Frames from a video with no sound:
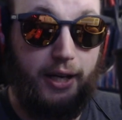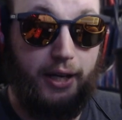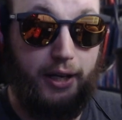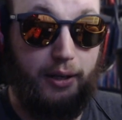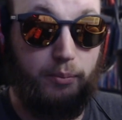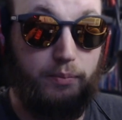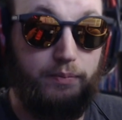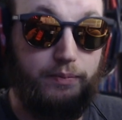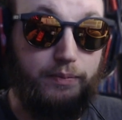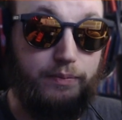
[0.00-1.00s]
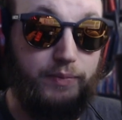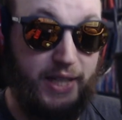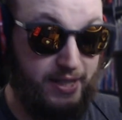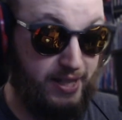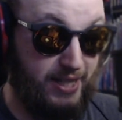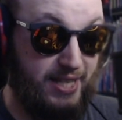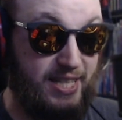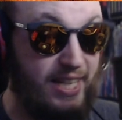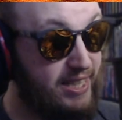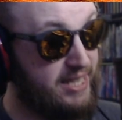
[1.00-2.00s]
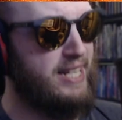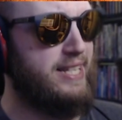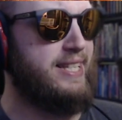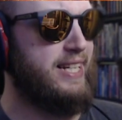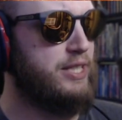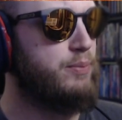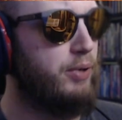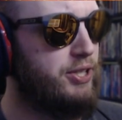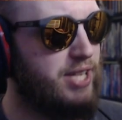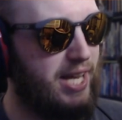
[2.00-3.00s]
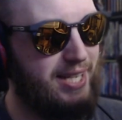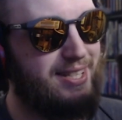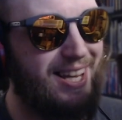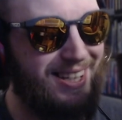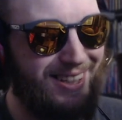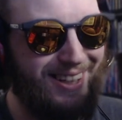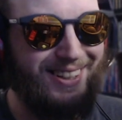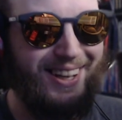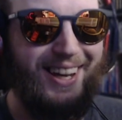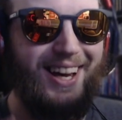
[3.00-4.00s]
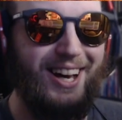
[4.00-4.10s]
He is a 66%. A